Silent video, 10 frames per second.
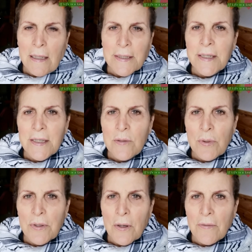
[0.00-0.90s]
assist
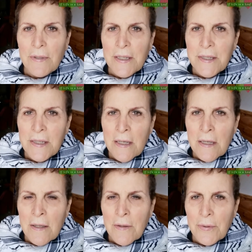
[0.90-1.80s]
with all of this
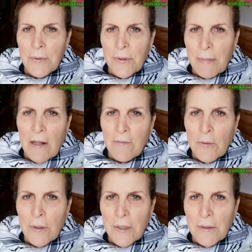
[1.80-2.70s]
through the
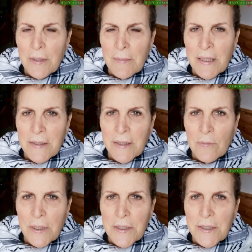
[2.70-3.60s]
Balfour Agreement,
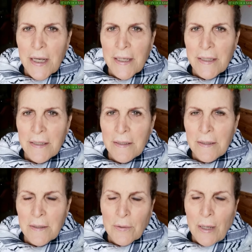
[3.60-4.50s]
in which they
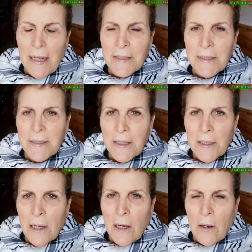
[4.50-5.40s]
granted
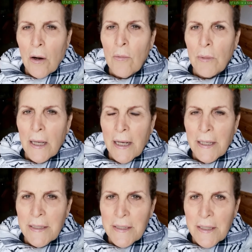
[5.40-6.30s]
a
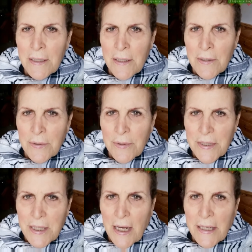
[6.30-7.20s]
homeland to the
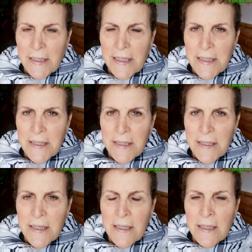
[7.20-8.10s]

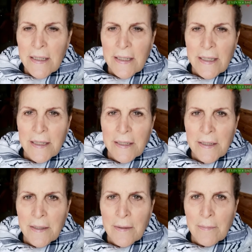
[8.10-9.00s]
Zionists
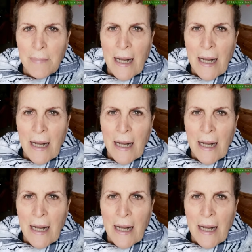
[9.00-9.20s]
in